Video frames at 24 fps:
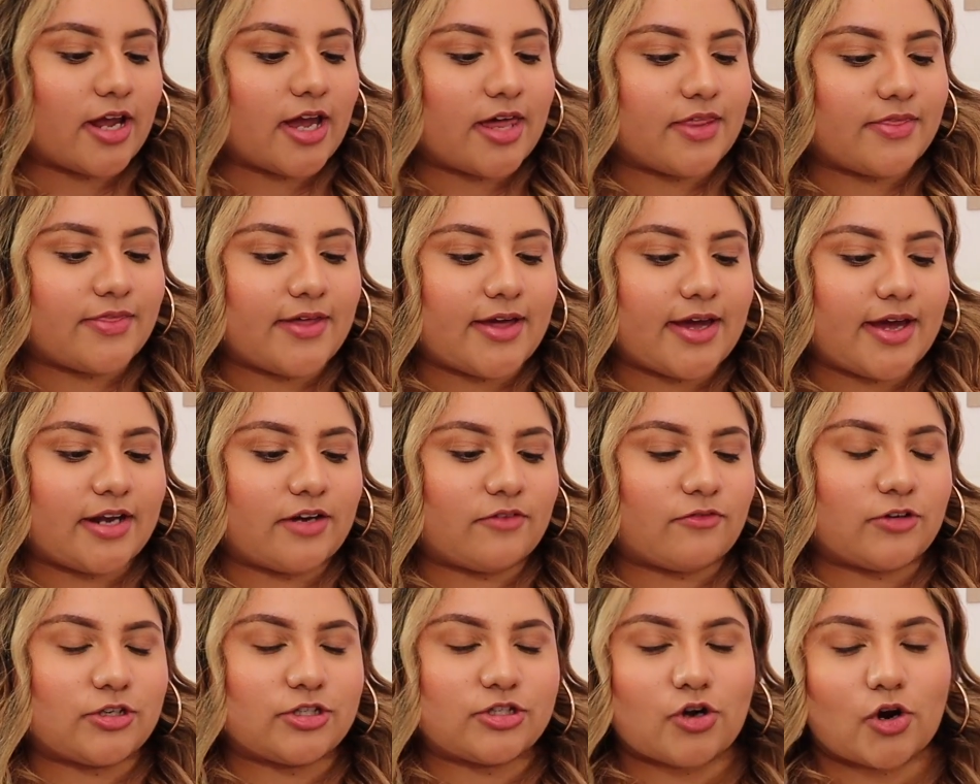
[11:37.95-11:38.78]
And then
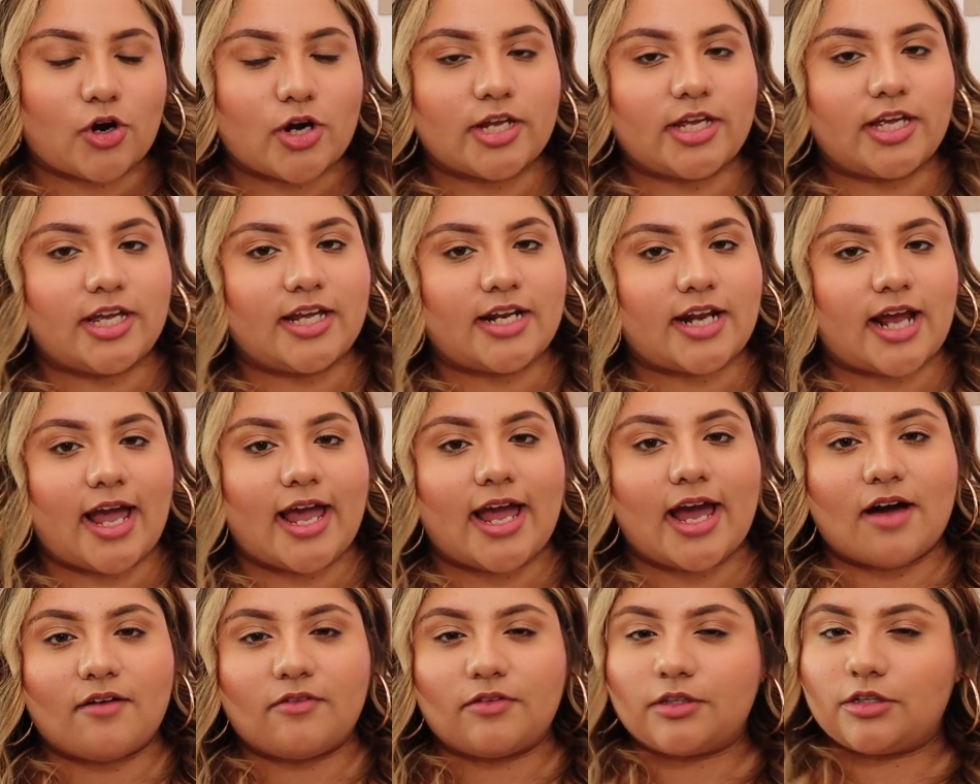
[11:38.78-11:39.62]
for Target, I
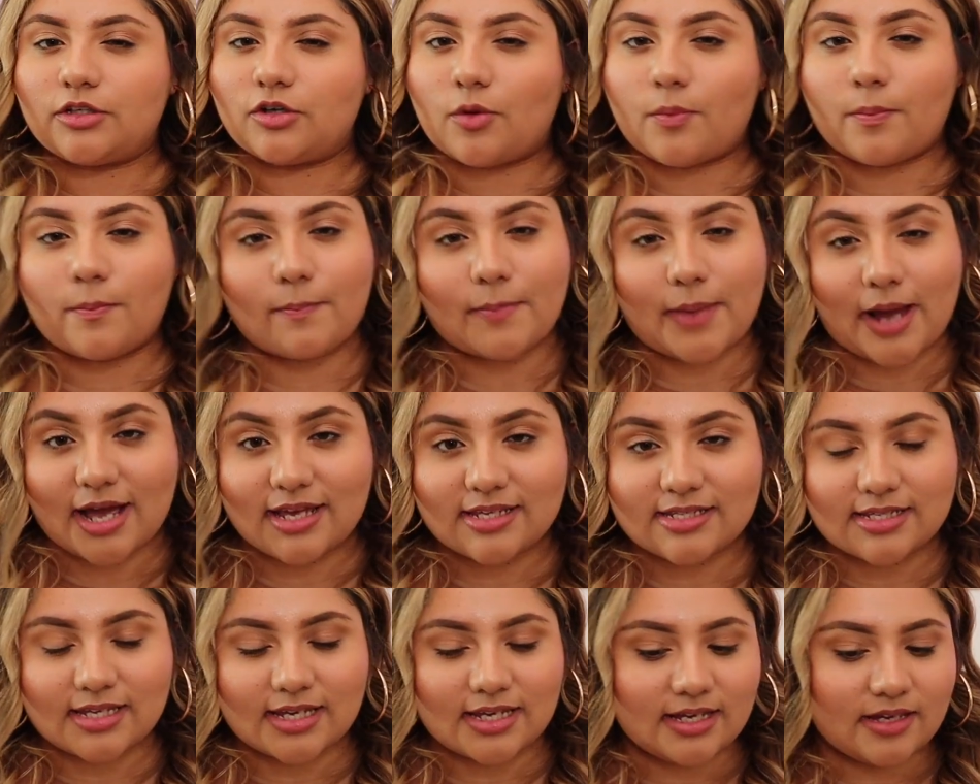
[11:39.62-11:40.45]
have a little
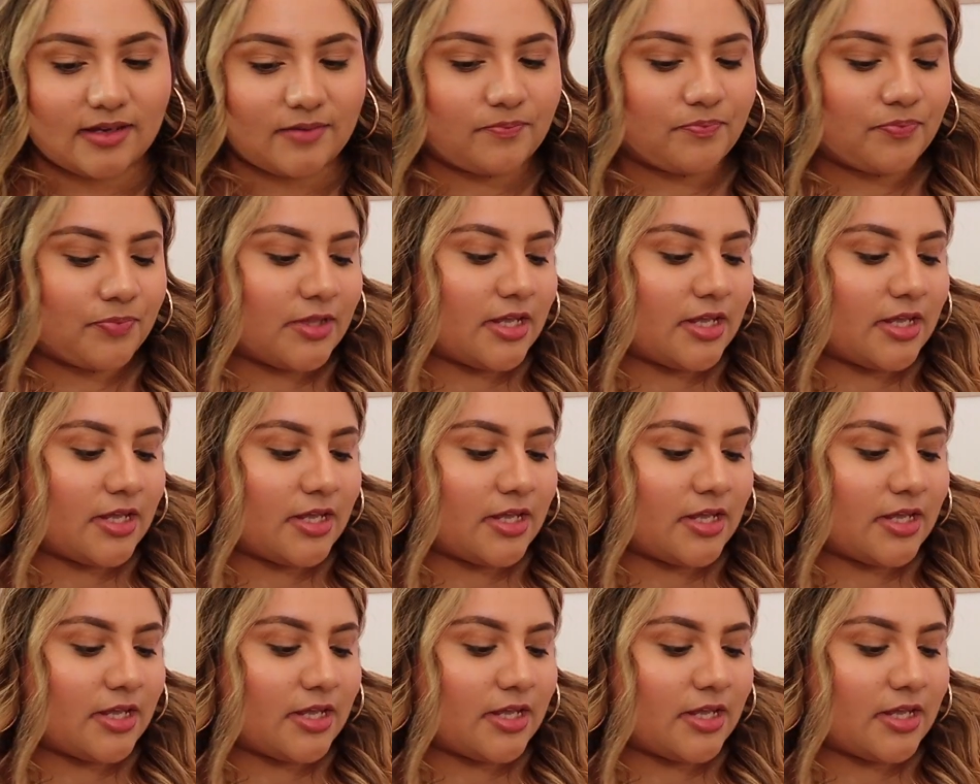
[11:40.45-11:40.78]
basket.